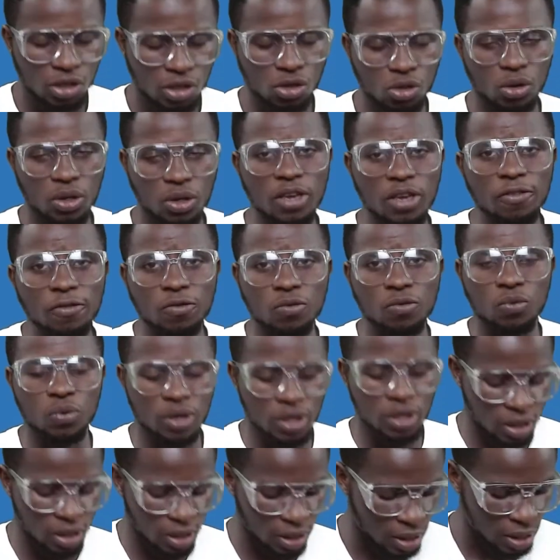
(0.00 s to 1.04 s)
So if
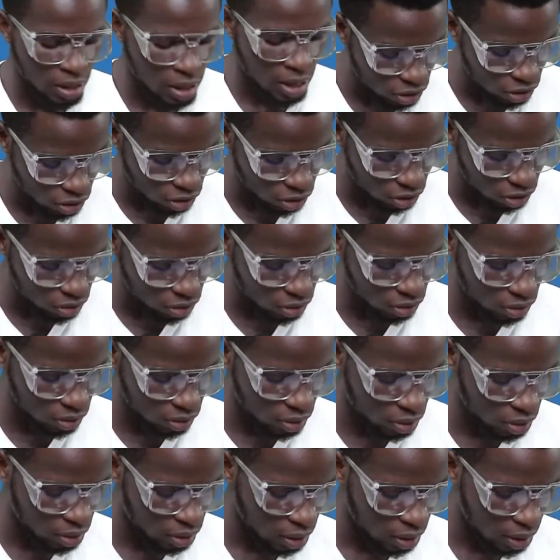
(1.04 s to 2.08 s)
we
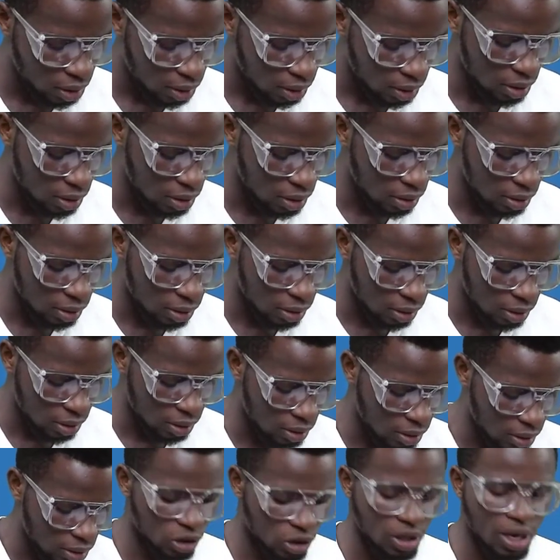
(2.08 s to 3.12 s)
cancel
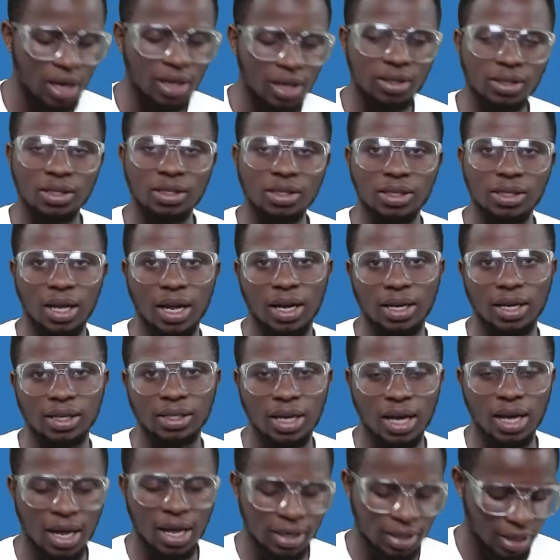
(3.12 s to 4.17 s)
these proportionality
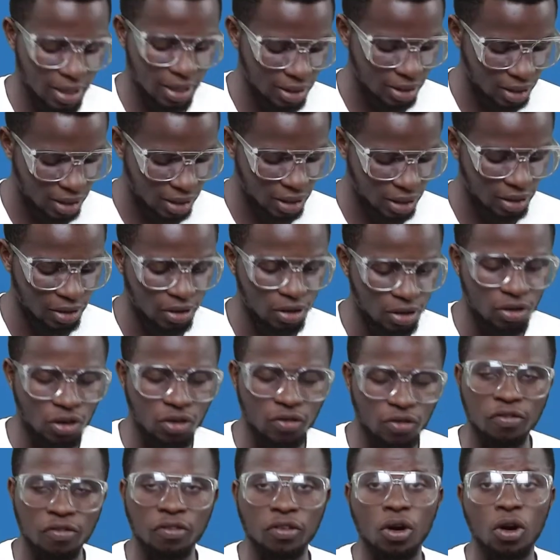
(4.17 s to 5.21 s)
sign and then
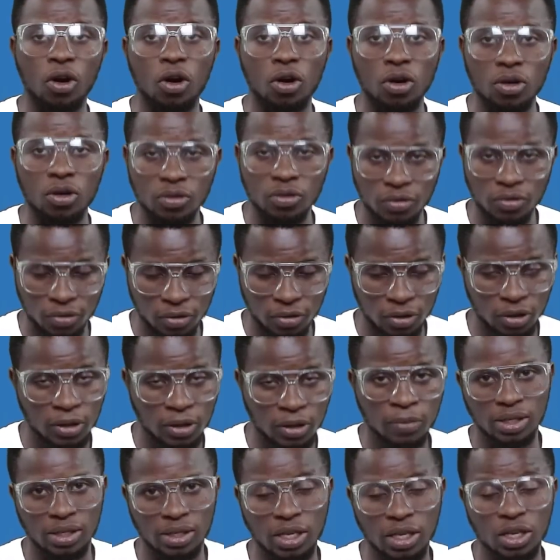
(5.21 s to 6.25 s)
involve
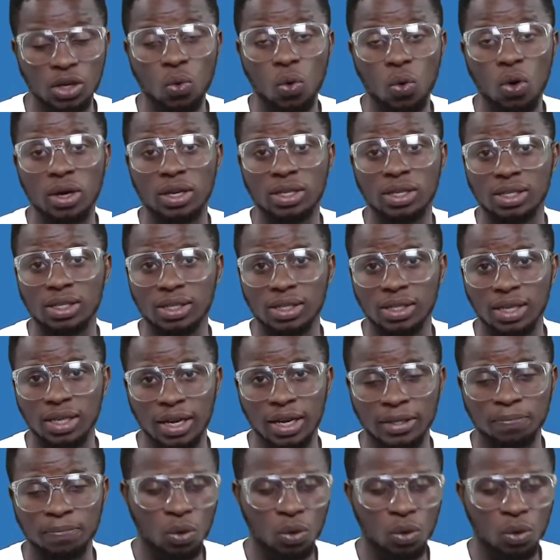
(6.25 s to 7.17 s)
equality sign,